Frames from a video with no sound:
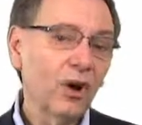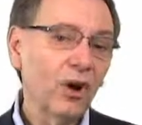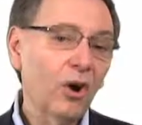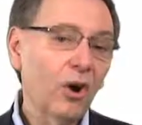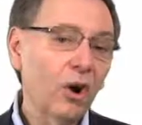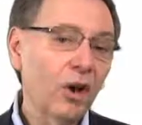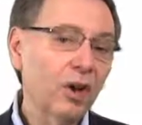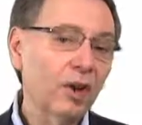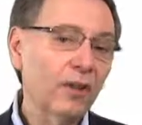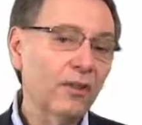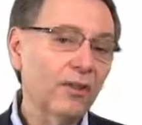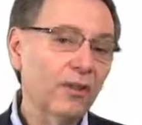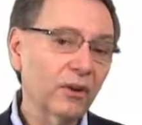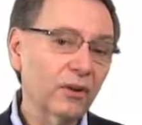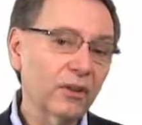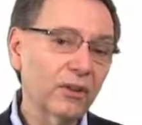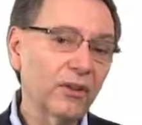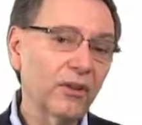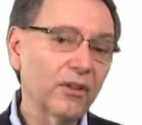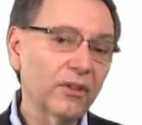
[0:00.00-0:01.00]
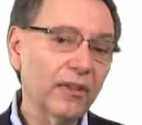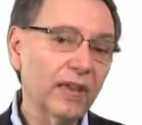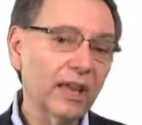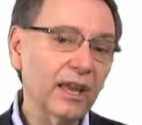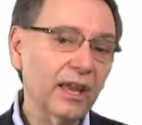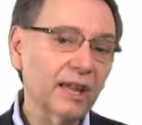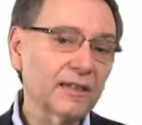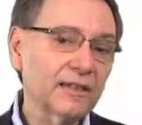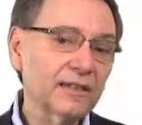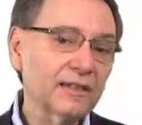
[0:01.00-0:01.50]
on the little
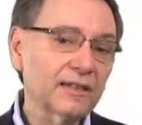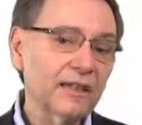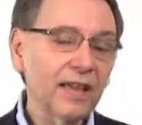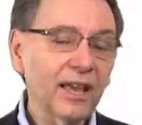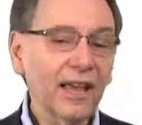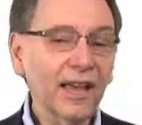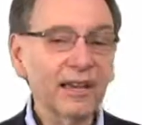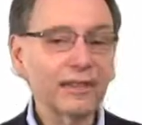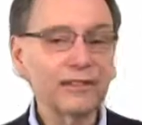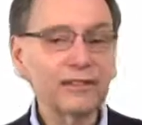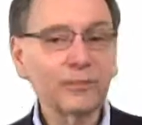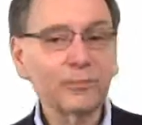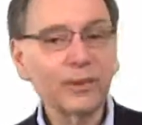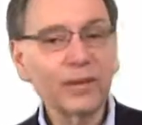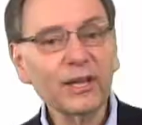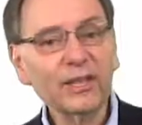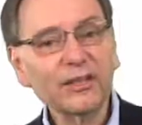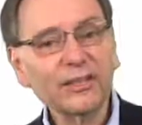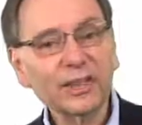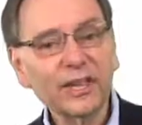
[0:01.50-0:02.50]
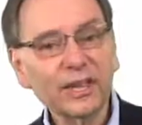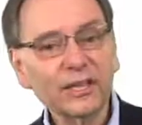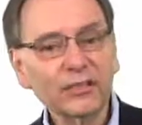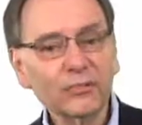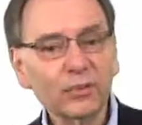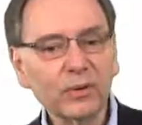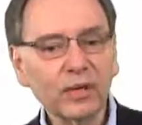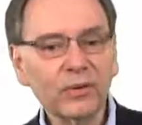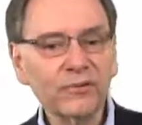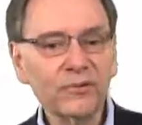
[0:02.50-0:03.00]
things as the big
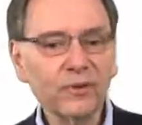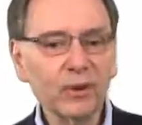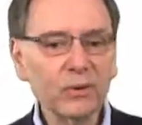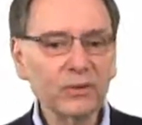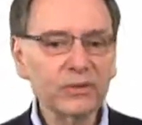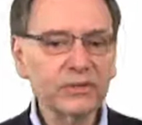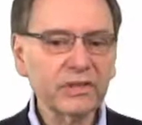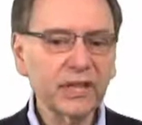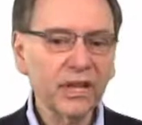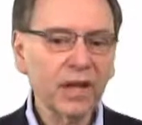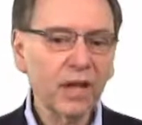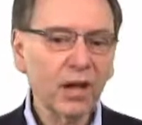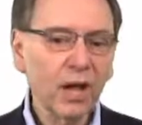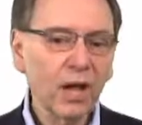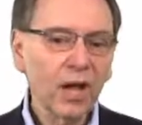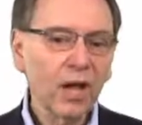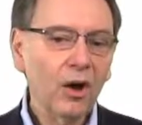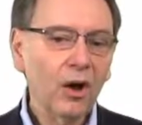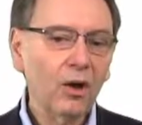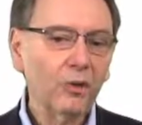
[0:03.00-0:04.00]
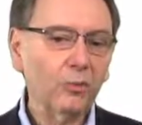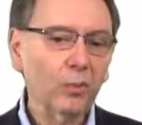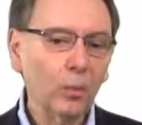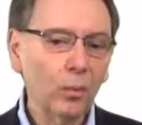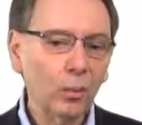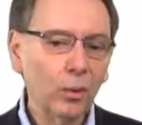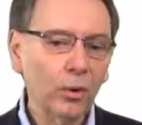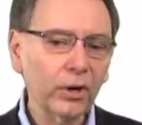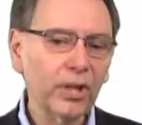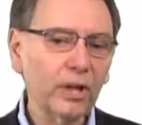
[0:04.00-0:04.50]
things, really focusing on
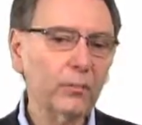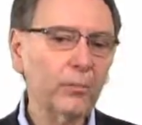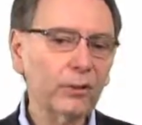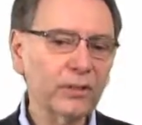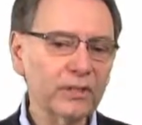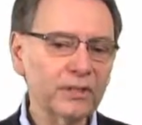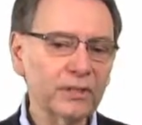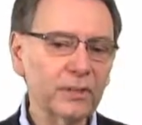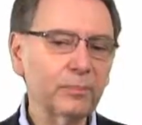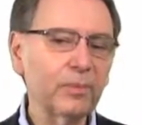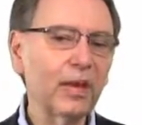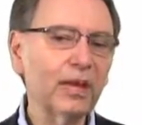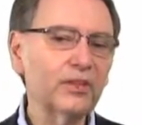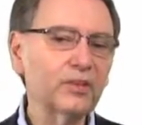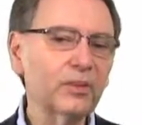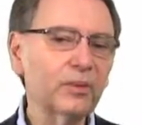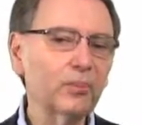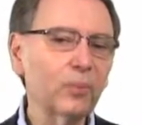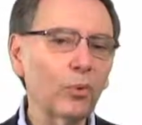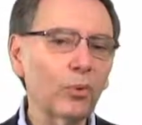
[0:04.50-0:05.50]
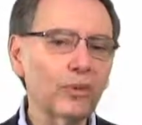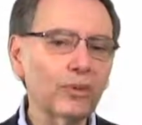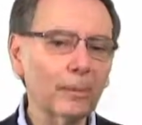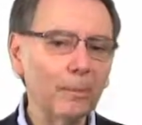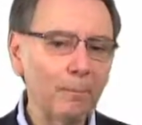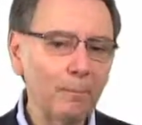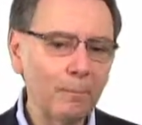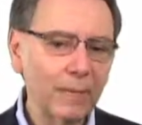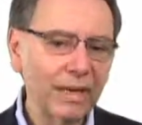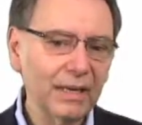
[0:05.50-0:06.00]
rewarding participation more
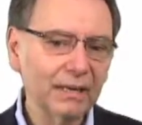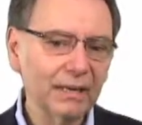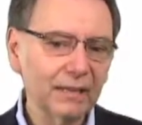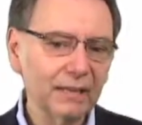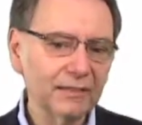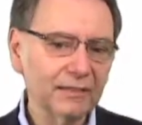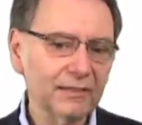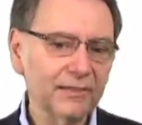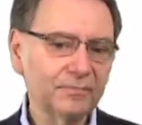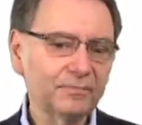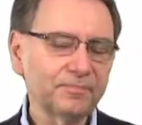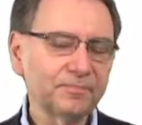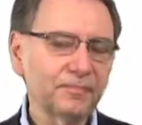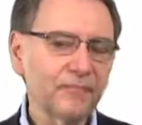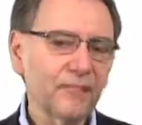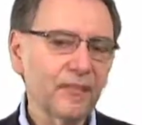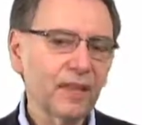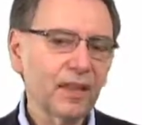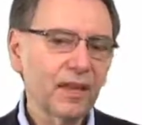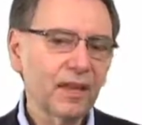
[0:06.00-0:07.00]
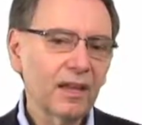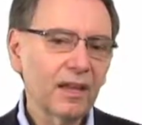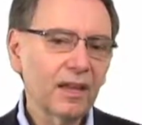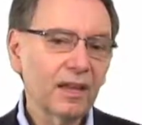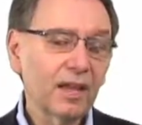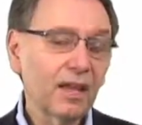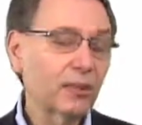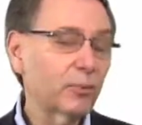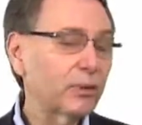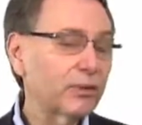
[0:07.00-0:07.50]
than bigness.
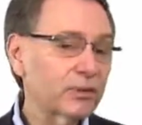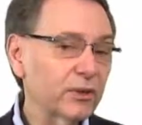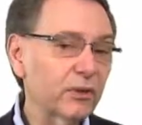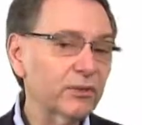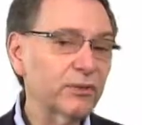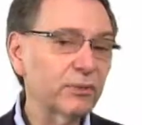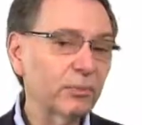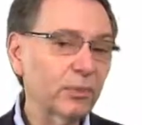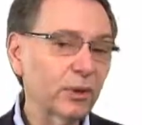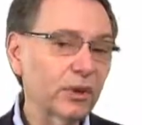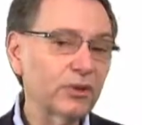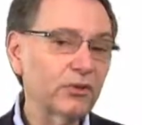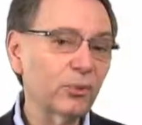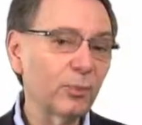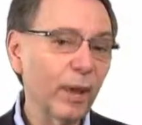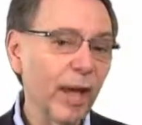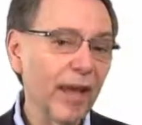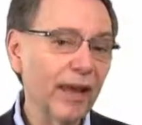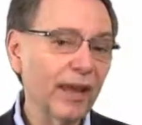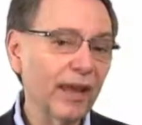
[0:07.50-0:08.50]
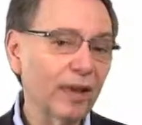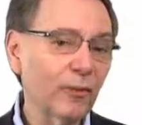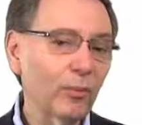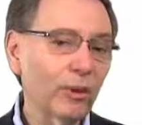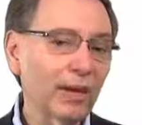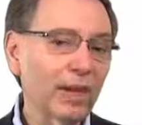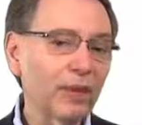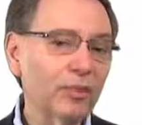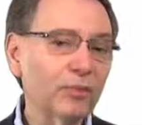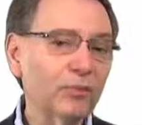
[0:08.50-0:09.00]
And the results are pretty dramatic.
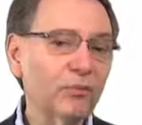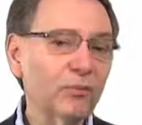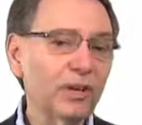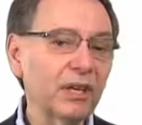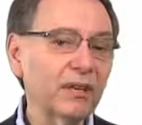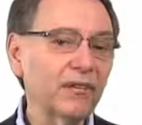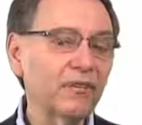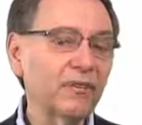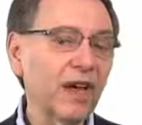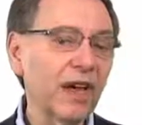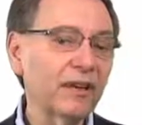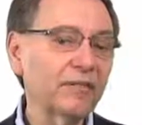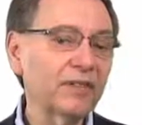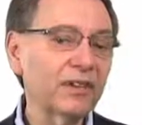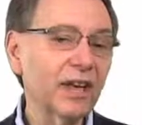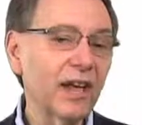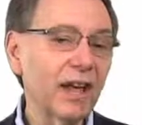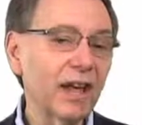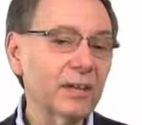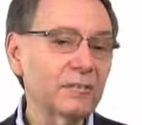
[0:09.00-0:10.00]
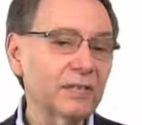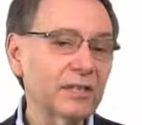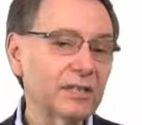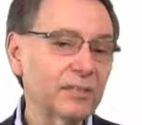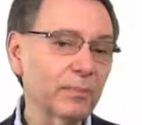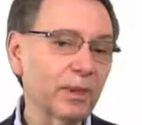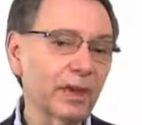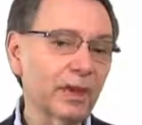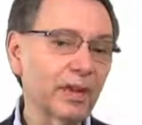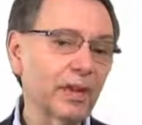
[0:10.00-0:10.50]
We get 3 to 5 times
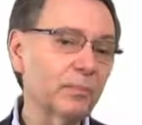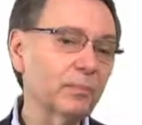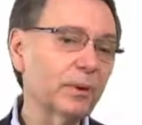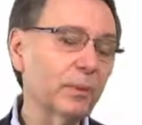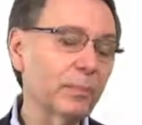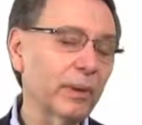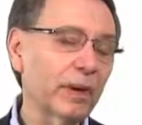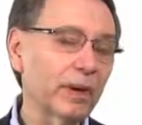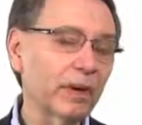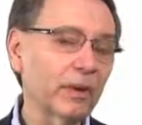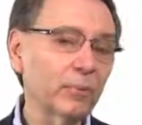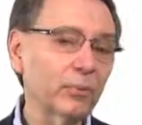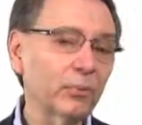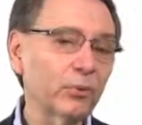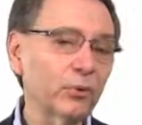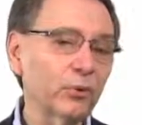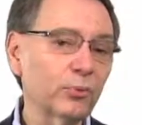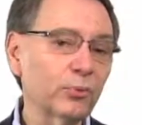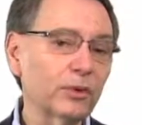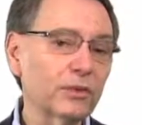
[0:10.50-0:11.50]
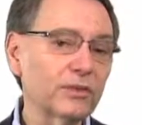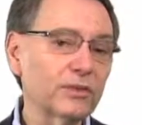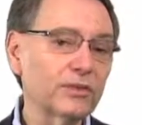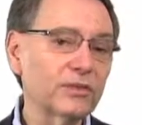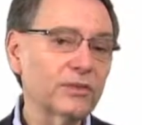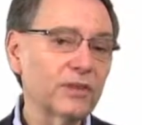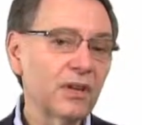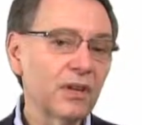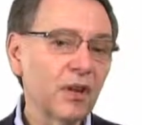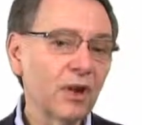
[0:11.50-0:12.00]
as many implemented improvements